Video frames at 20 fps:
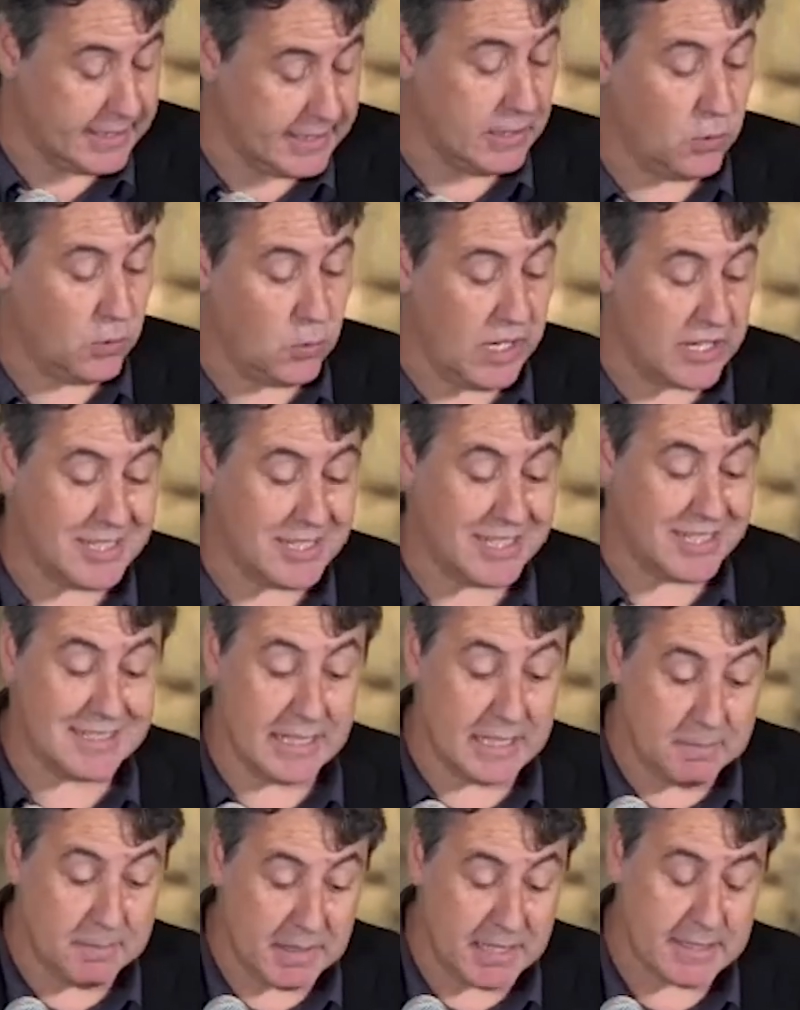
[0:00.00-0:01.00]
the
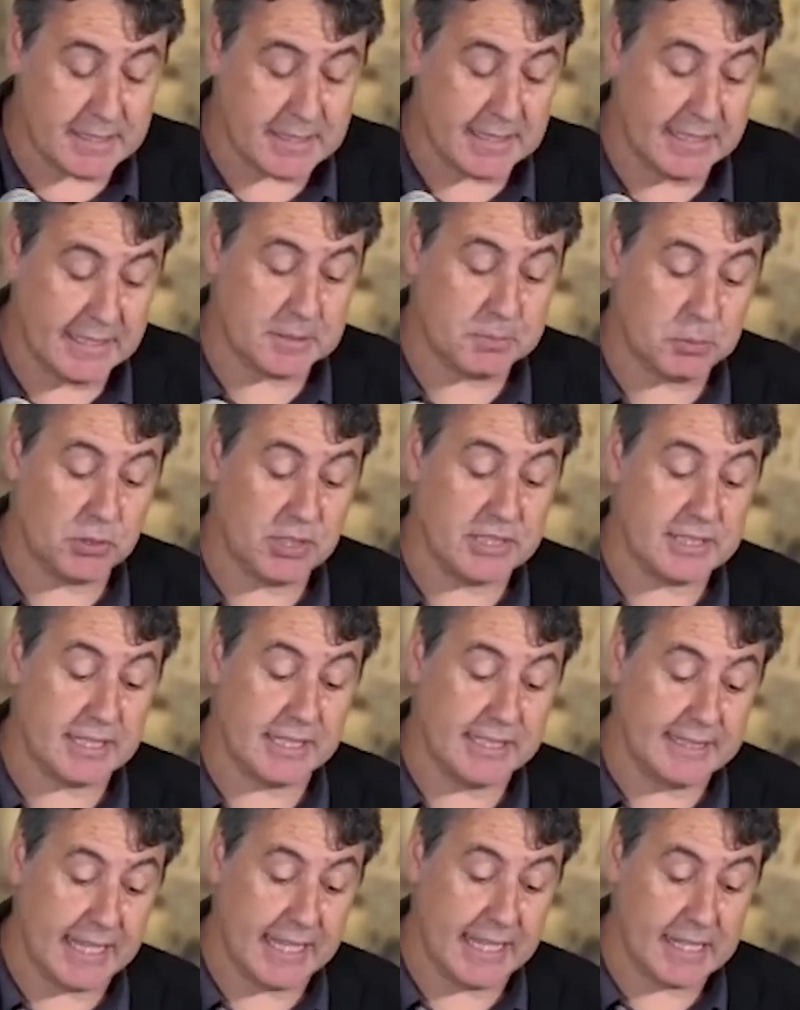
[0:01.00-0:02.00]
thinking, the
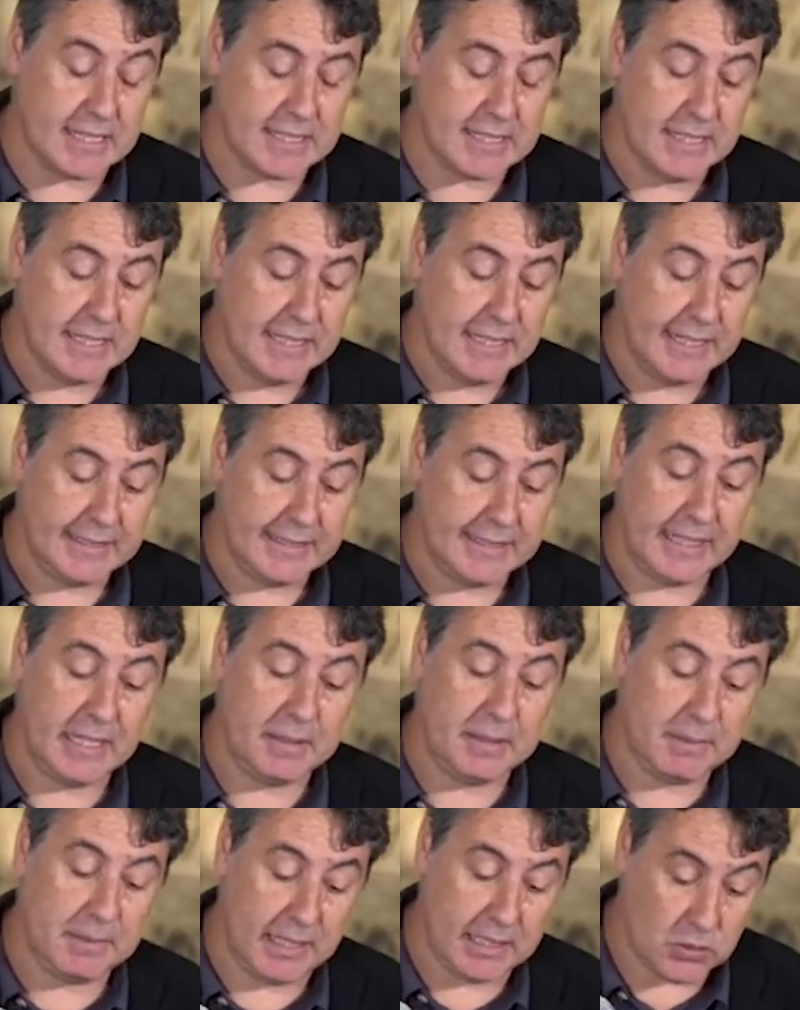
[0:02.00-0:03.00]
judging,
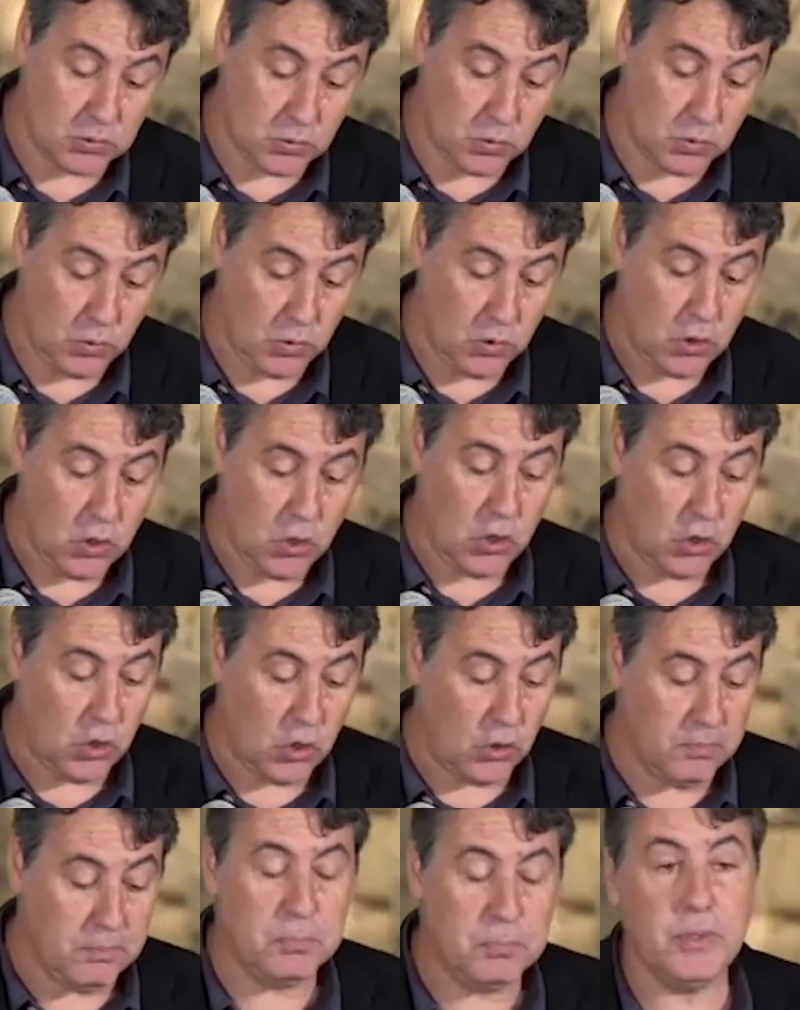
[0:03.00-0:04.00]
knowing the limits and
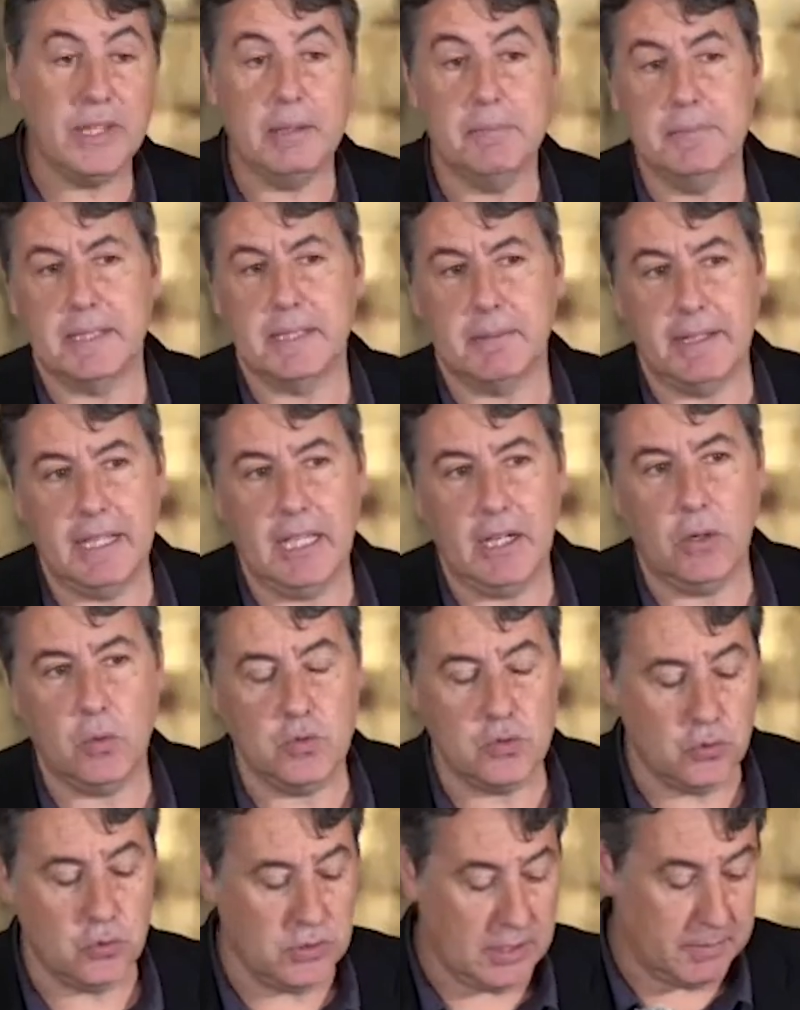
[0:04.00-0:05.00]
capabilities that all
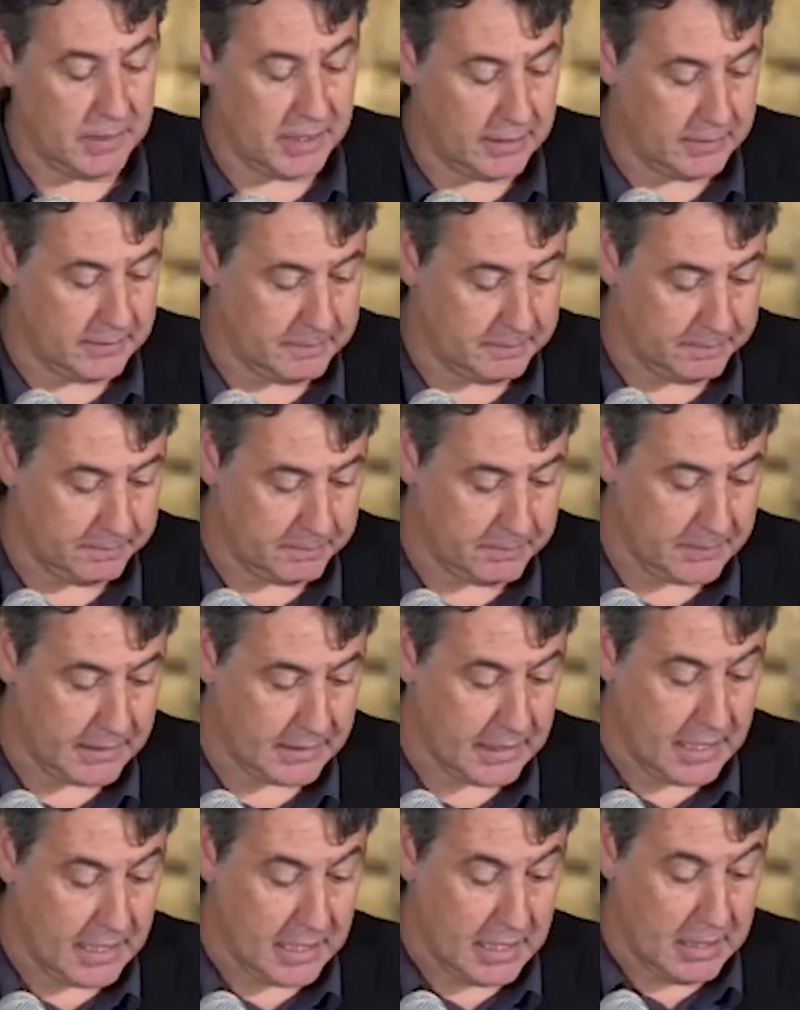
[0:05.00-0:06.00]
of us have.
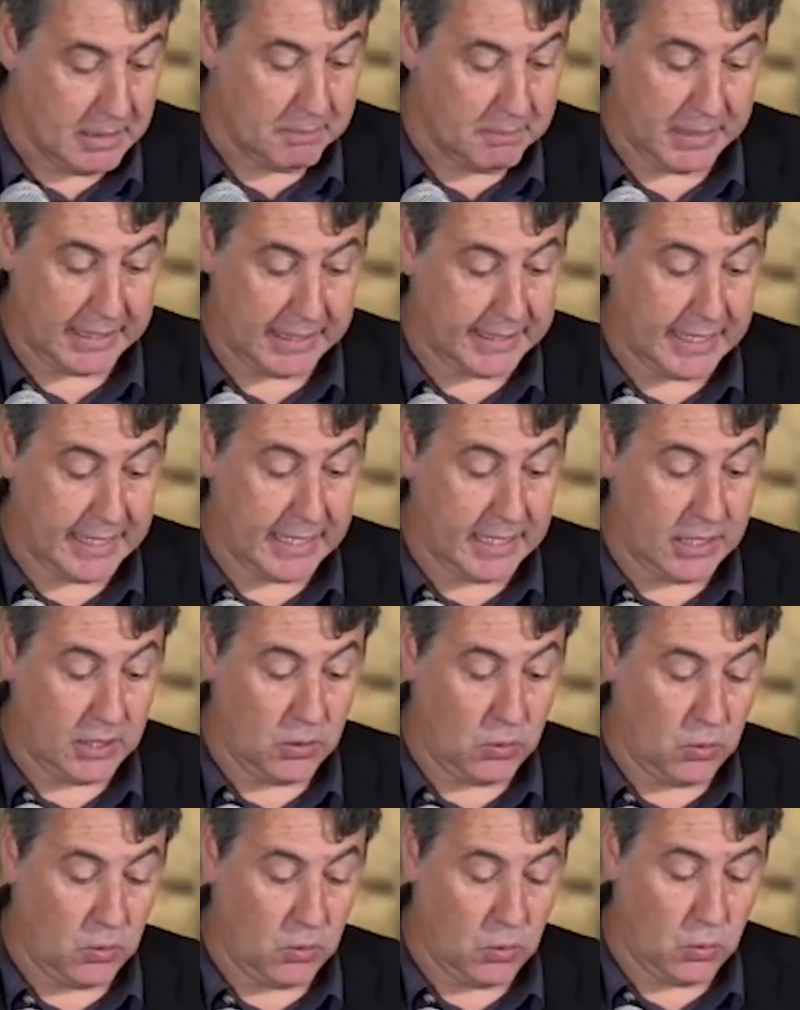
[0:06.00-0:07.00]
How can we work
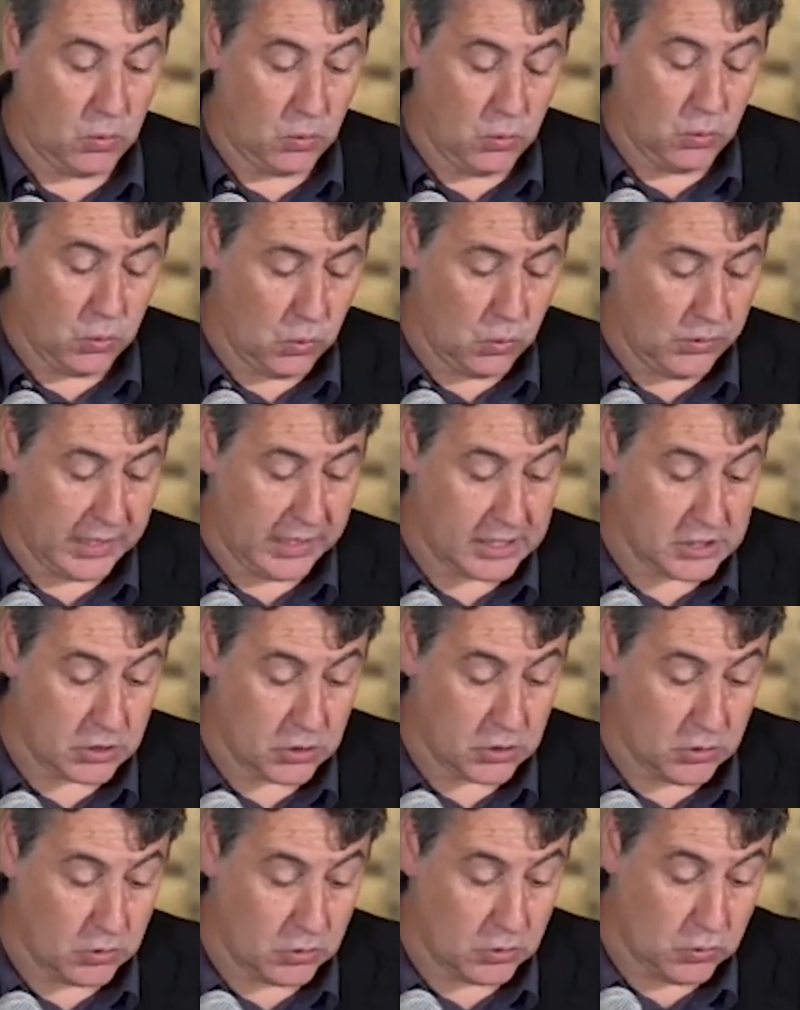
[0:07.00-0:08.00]
together so
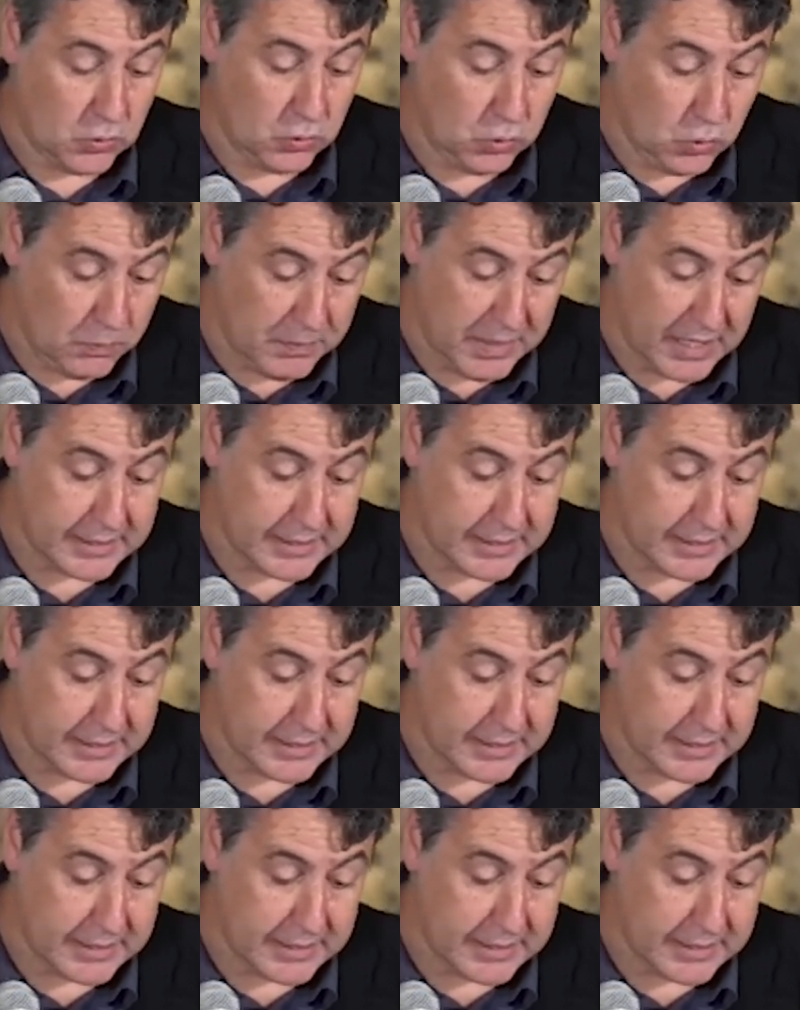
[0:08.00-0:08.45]
that